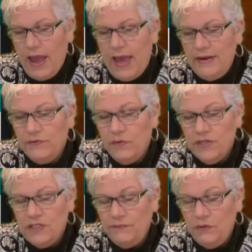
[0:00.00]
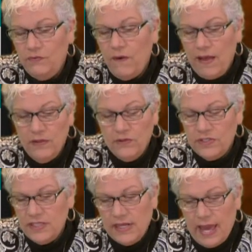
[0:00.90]
And of course, if you follow
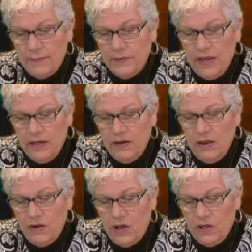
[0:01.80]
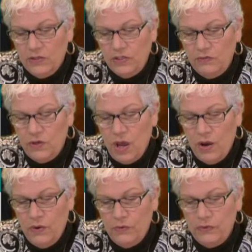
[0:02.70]
Christina Applegate at all, you
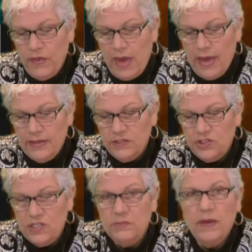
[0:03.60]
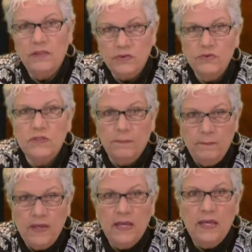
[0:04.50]
know that she's been through some
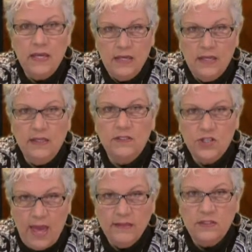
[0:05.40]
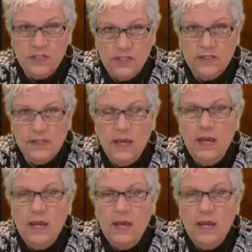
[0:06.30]
big challenges.